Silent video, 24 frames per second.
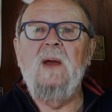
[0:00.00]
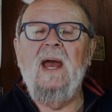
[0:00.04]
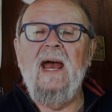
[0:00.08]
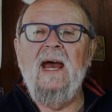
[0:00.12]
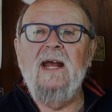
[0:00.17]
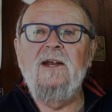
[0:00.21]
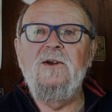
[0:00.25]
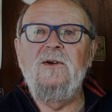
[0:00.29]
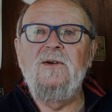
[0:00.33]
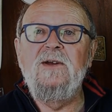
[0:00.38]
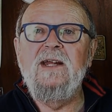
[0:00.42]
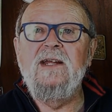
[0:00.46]

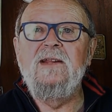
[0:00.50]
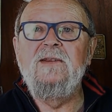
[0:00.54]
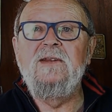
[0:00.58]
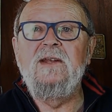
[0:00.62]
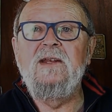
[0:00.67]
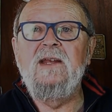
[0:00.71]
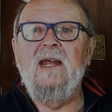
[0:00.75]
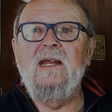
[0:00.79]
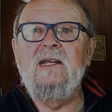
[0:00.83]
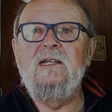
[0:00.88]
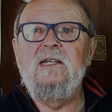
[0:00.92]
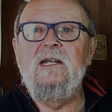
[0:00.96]
pattern in the
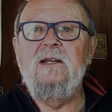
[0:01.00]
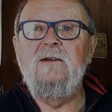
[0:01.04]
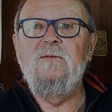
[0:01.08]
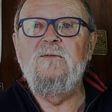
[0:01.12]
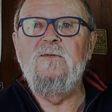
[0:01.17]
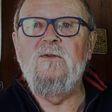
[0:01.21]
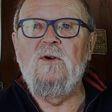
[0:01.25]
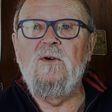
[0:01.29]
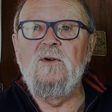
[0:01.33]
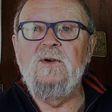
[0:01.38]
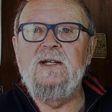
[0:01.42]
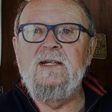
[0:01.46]

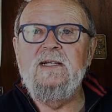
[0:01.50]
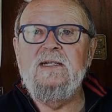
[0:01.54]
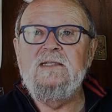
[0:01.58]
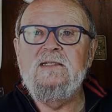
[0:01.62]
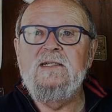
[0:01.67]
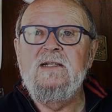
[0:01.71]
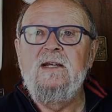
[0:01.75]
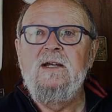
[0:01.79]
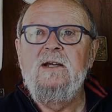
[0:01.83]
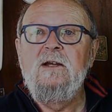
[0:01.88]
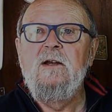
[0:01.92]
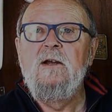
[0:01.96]
1940s
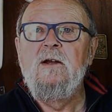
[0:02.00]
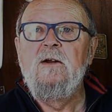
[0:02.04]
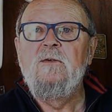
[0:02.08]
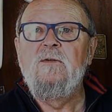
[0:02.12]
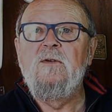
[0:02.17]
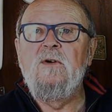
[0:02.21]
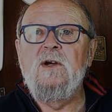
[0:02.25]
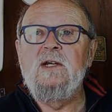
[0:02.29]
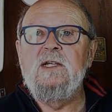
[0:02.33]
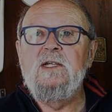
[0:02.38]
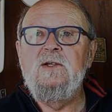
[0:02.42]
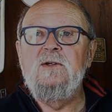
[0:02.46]

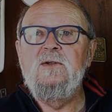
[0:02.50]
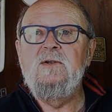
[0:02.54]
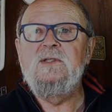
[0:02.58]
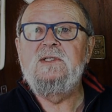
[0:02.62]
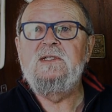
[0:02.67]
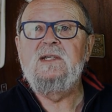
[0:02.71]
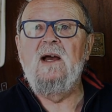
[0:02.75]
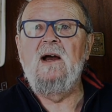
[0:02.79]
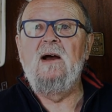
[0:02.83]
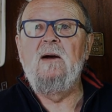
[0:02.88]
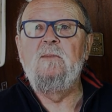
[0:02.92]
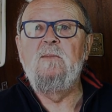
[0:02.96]
for
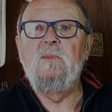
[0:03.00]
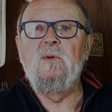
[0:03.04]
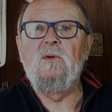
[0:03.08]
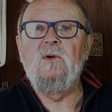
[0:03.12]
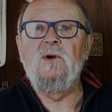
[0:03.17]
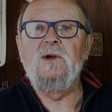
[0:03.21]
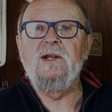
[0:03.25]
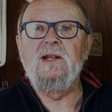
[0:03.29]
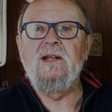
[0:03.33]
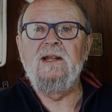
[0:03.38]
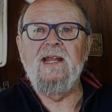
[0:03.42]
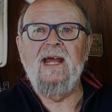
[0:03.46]
use
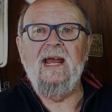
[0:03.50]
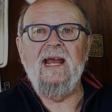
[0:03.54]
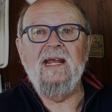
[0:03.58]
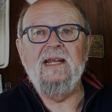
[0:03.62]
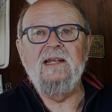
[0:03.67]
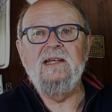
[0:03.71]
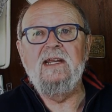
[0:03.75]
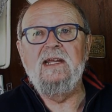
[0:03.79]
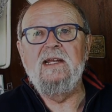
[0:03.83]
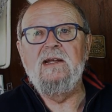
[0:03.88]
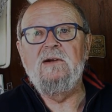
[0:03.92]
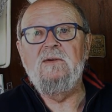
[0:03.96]
aboard
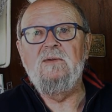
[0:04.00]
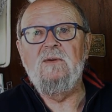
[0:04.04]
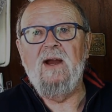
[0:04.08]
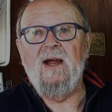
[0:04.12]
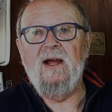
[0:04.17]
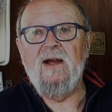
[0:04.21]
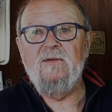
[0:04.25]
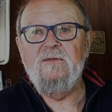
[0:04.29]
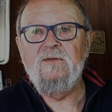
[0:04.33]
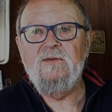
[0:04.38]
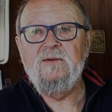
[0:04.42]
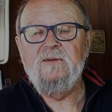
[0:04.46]
landing
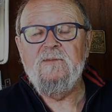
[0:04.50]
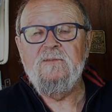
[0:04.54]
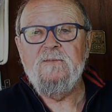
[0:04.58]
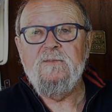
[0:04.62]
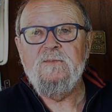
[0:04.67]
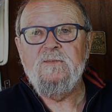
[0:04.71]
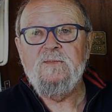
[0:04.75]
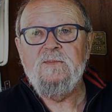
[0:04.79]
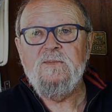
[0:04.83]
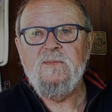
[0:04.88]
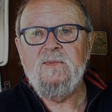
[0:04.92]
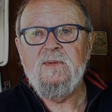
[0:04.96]
craft.
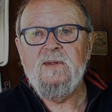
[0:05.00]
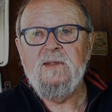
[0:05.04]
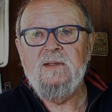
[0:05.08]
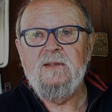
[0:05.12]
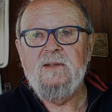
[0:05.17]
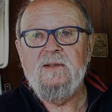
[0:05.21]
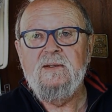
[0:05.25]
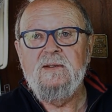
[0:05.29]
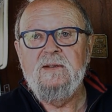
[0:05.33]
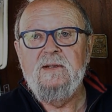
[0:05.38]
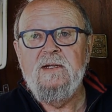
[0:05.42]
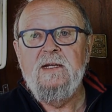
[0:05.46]

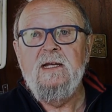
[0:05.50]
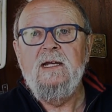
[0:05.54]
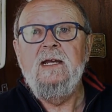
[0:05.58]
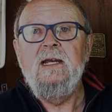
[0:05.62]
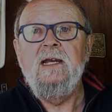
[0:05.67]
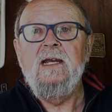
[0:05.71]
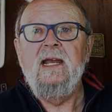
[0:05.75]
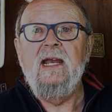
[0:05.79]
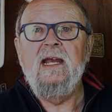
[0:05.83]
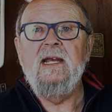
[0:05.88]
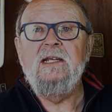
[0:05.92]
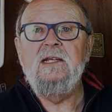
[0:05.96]

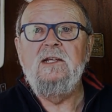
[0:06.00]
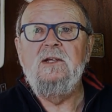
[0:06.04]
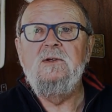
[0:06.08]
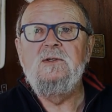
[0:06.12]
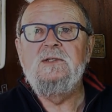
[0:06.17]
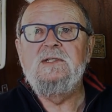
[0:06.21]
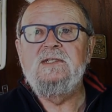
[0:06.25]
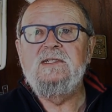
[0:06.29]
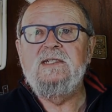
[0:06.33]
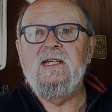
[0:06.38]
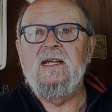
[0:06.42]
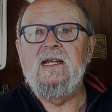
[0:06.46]
It
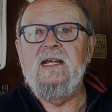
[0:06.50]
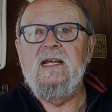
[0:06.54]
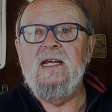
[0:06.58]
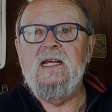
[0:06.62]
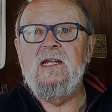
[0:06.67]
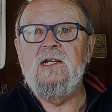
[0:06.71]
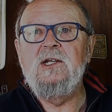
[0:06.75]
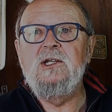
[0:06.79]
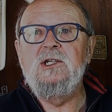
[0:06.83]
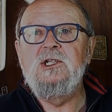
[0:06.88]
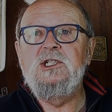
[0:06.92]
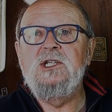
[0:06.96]
uses a
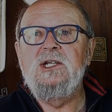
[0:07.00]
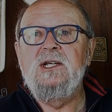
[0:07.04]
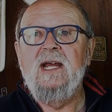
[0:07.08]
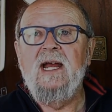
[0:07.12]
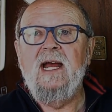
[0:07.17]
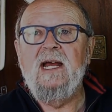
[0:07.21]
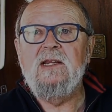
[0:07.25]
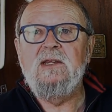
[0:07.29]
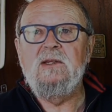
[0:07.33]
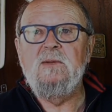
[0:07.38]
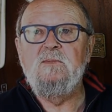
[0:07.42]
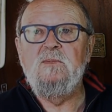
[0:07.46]
hinge
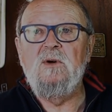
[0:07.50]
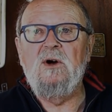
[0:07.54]
at the